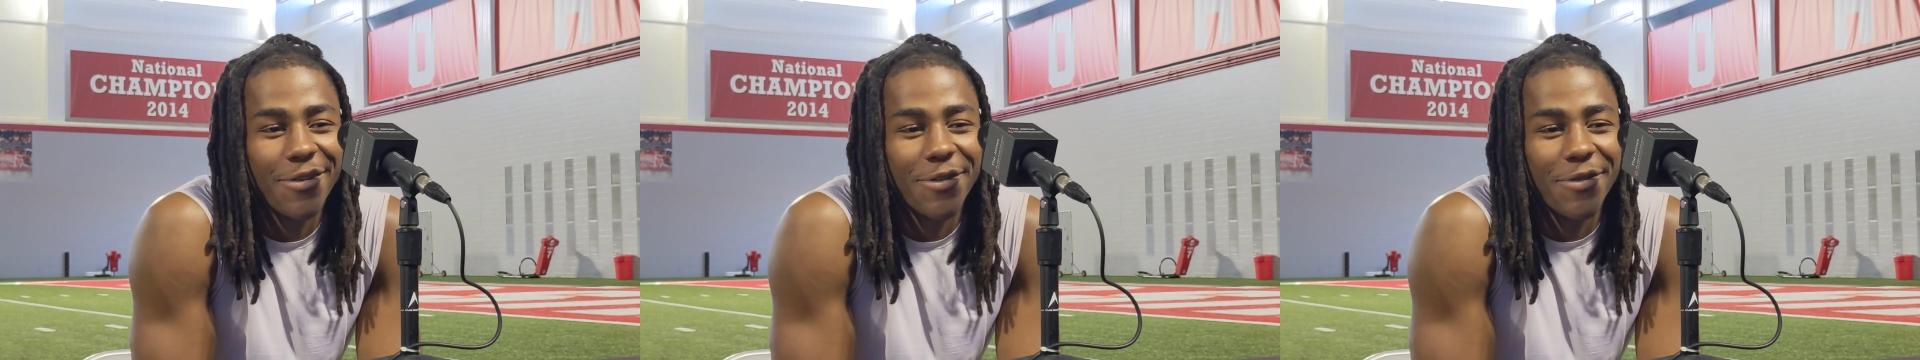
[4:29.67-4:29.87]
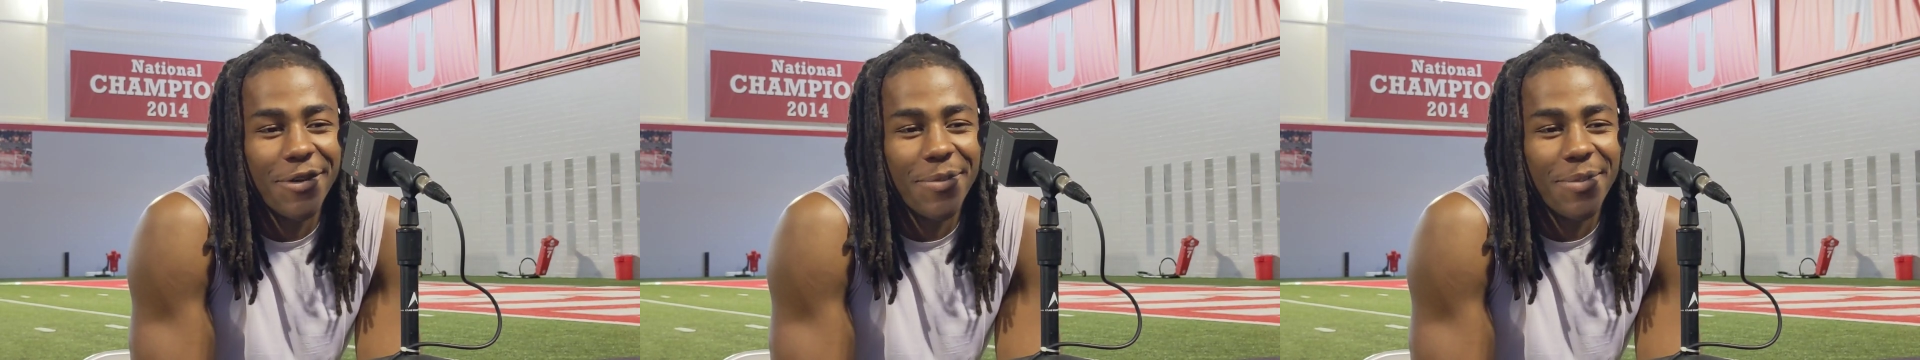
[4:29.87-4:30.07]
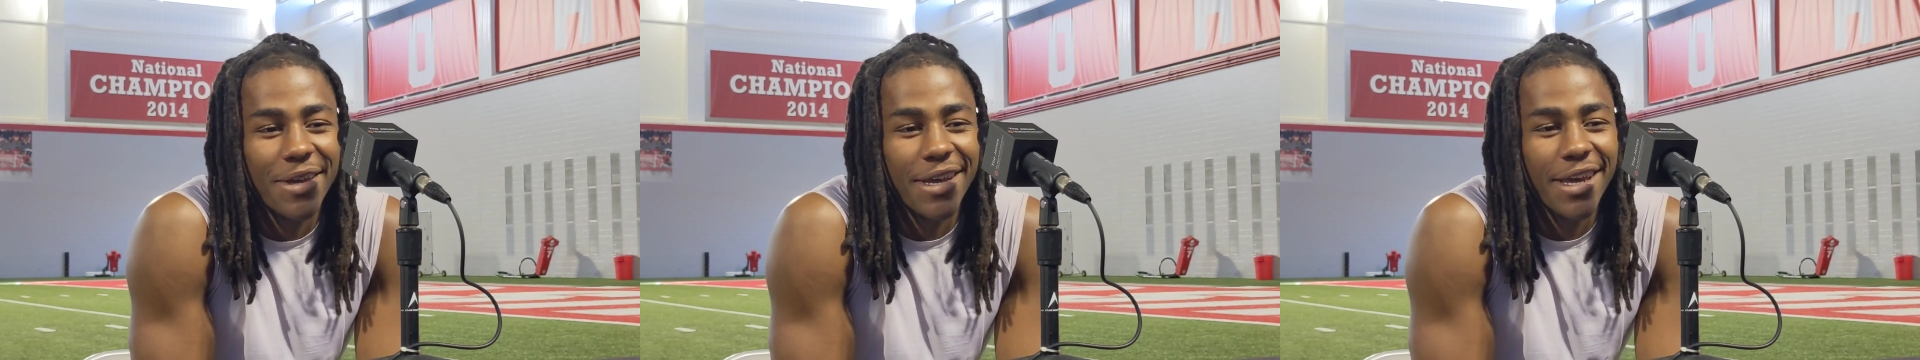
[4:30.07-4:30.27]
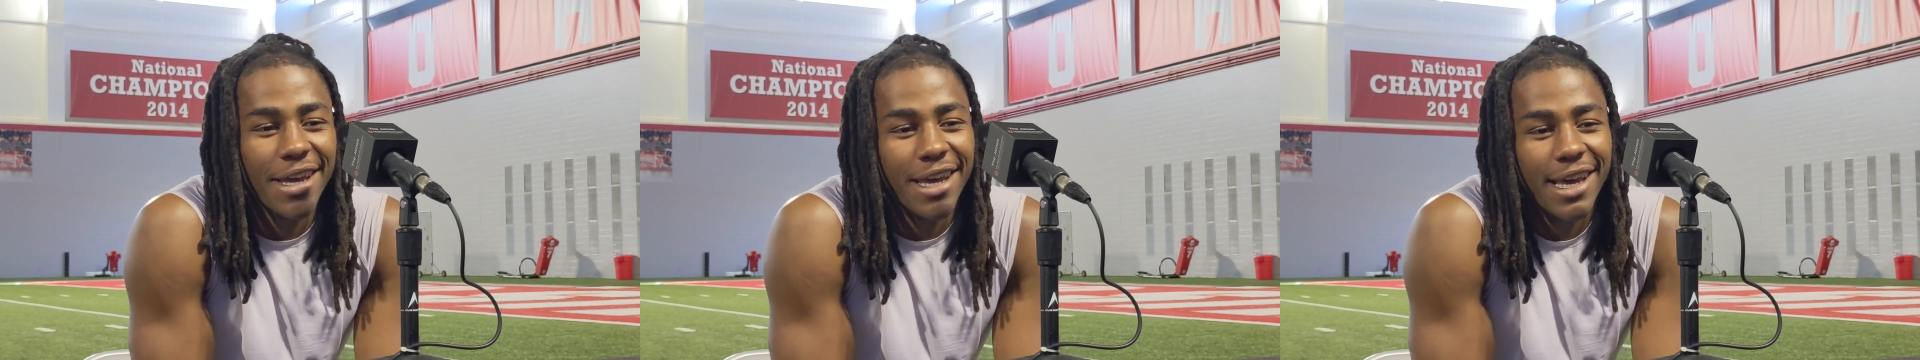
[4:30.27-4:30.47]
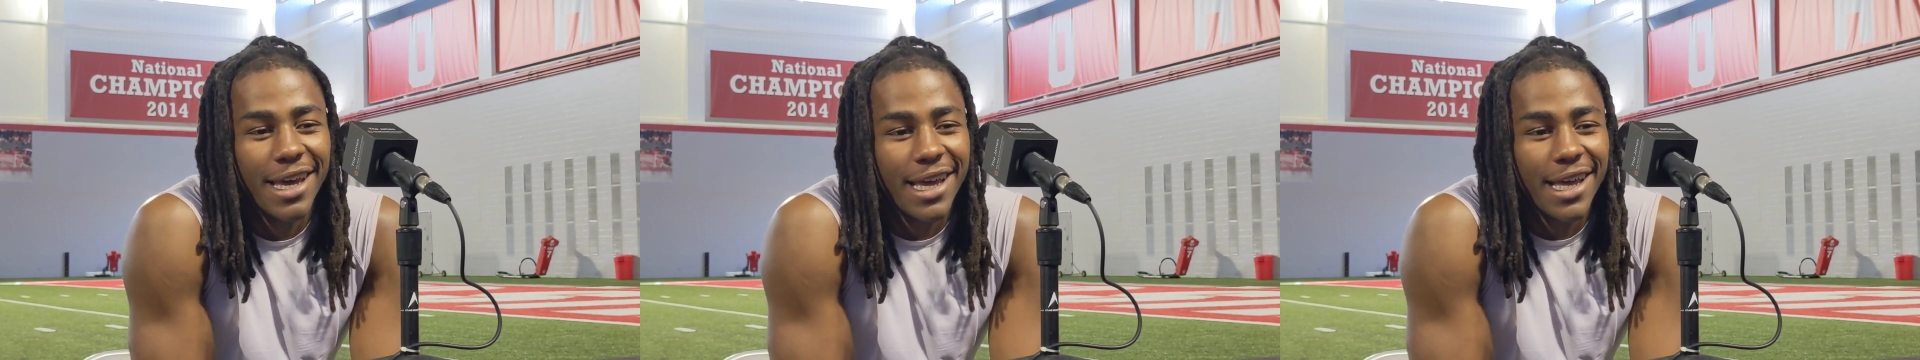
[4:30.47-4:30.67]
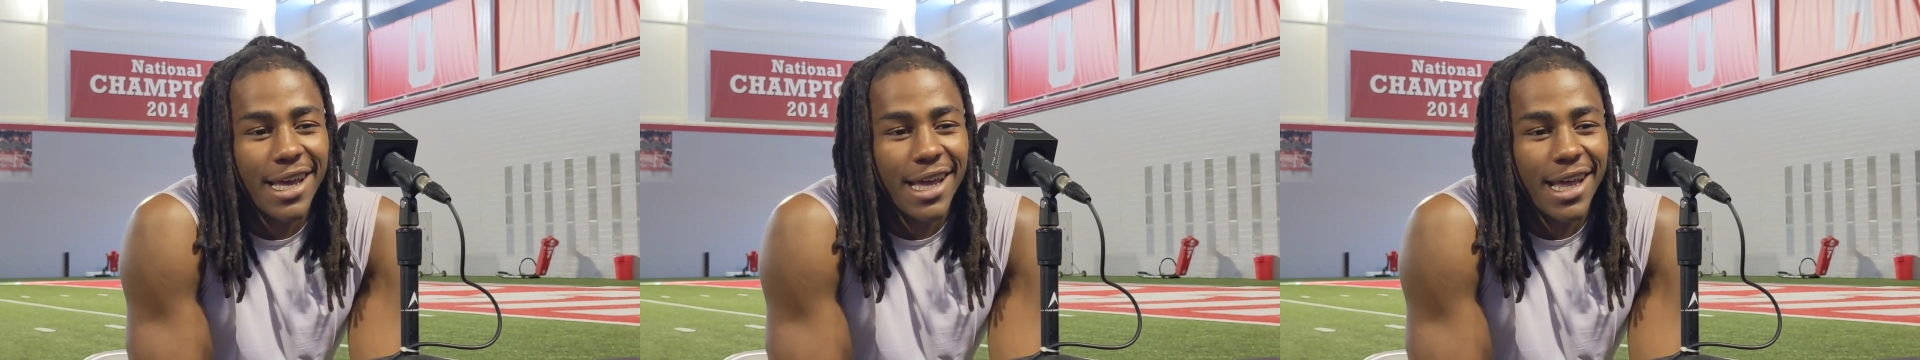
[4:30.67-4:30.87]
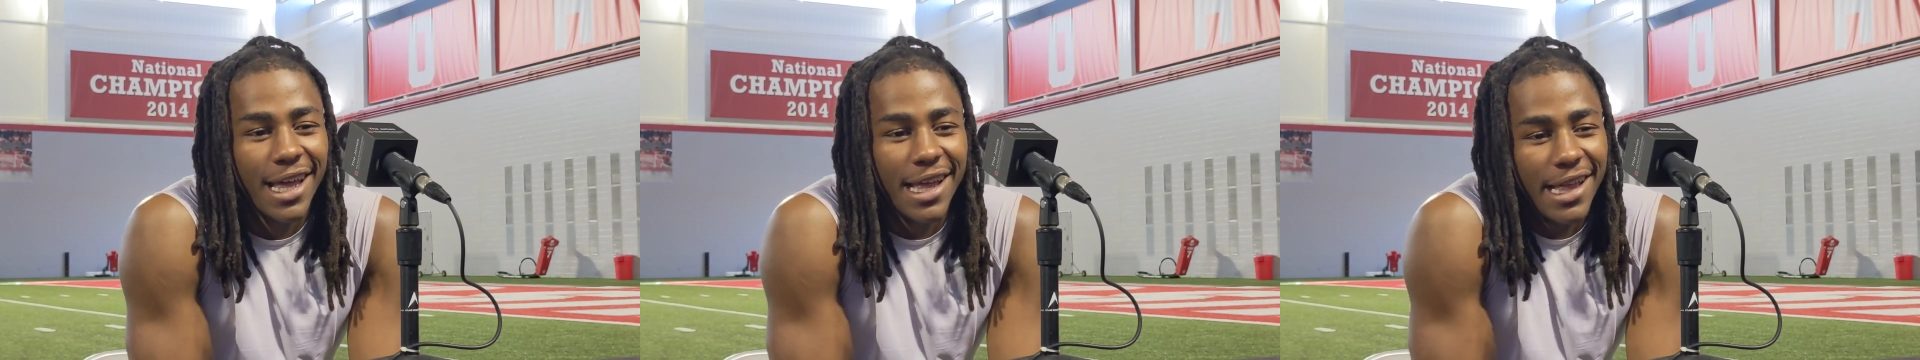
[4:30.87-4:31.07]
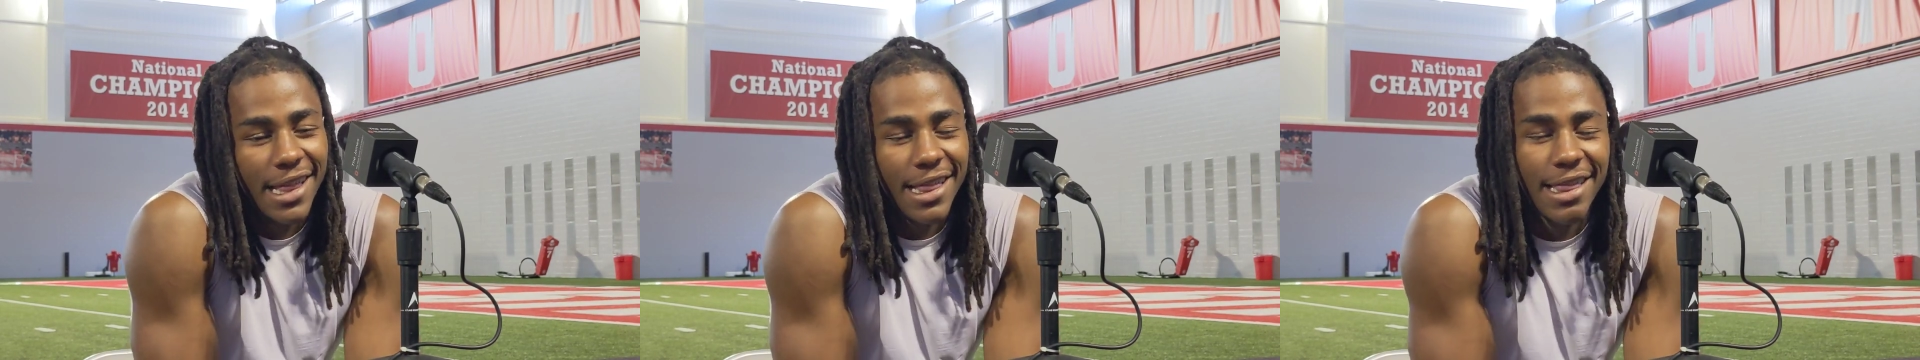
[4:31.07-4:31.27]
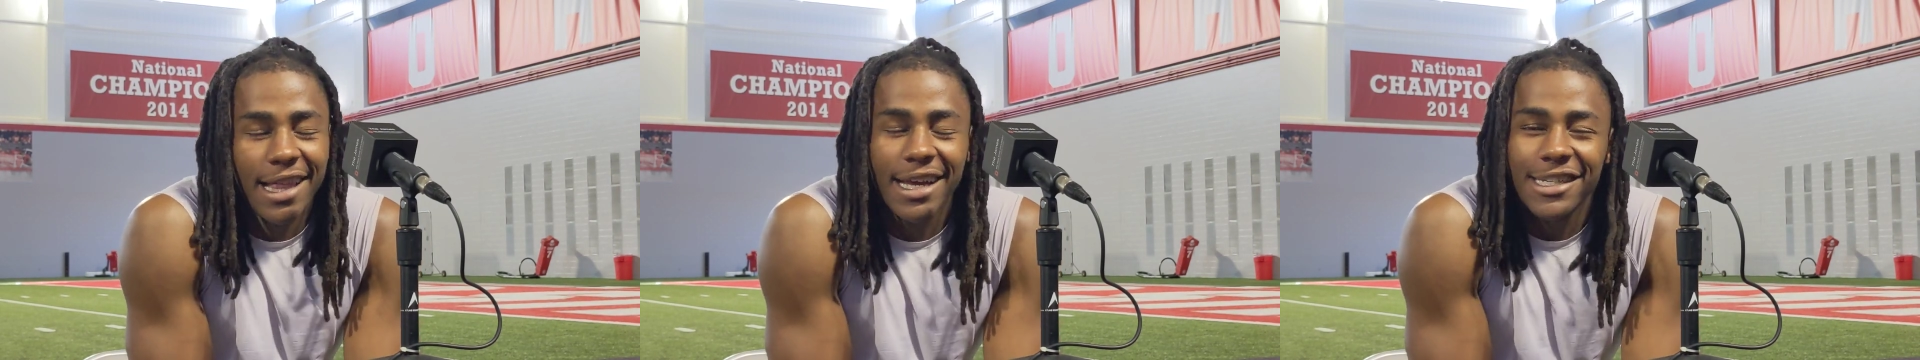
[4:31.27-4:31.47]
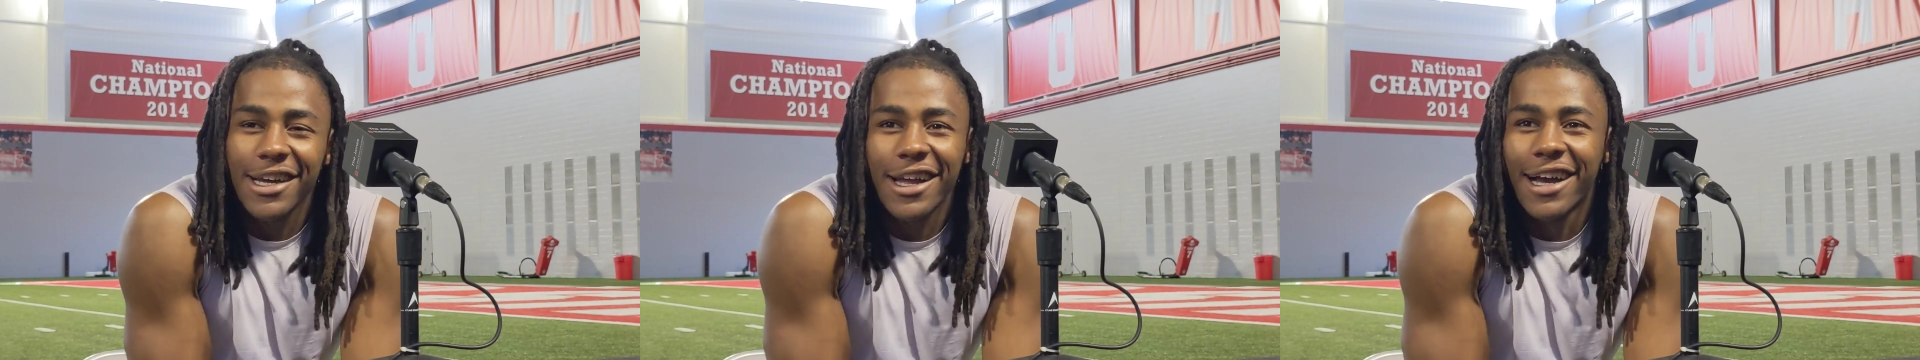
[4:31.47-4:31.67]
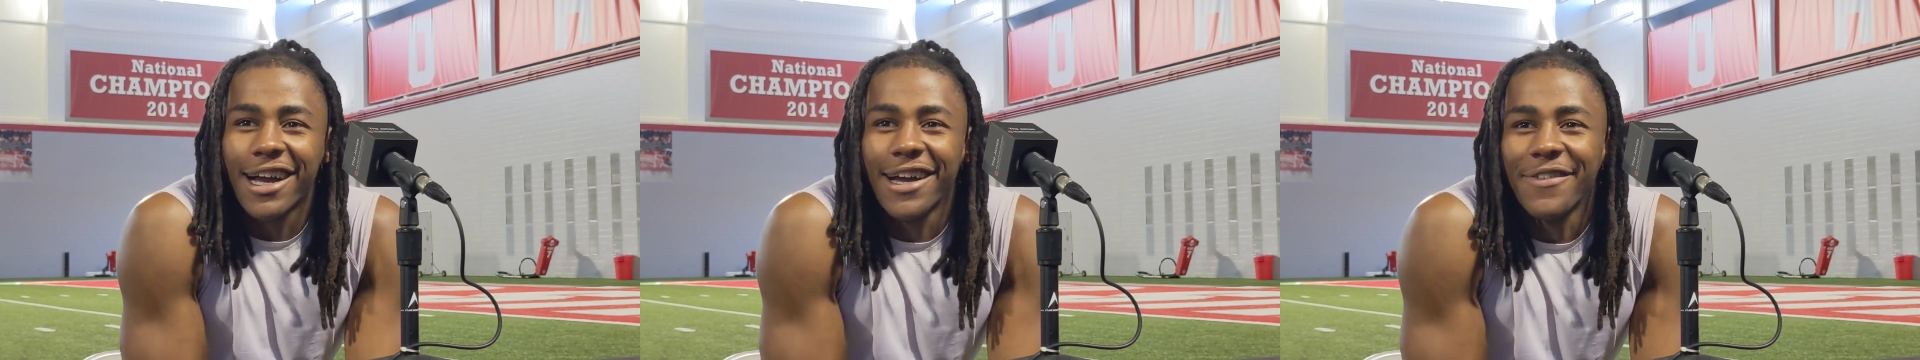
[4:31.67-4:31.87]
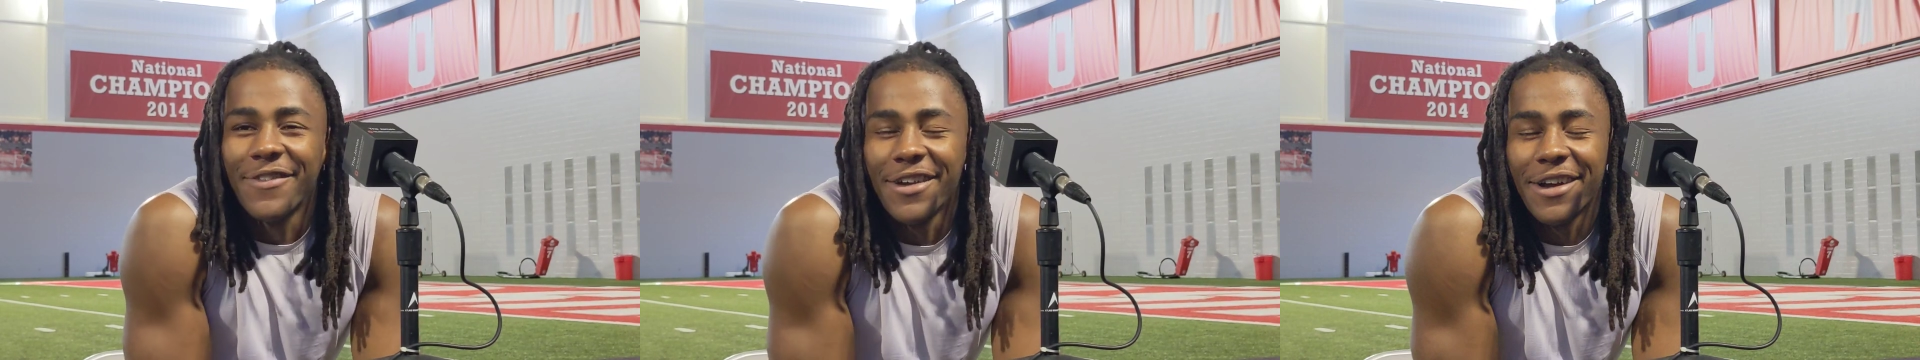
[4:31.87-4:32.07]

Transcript: you feel me? That's all I got.